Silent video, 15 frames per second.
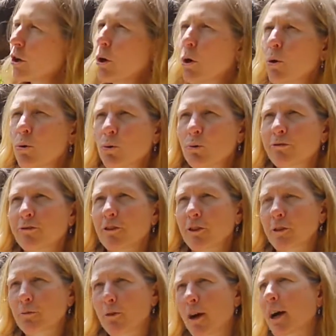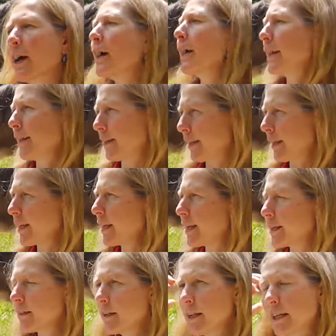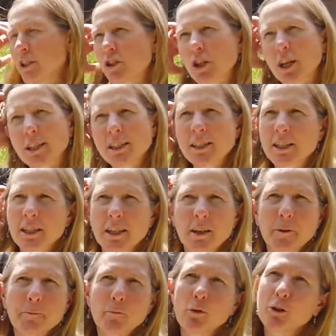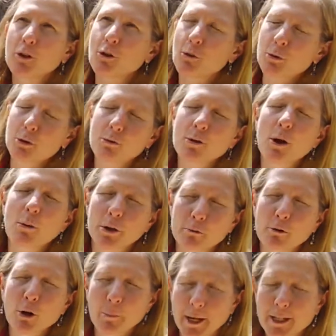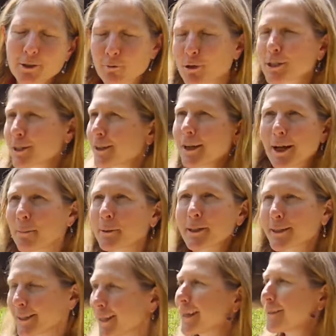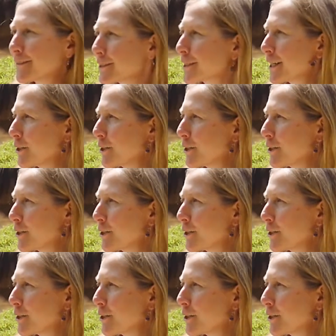go for the ride, and just in a romance what's going to happen at the end,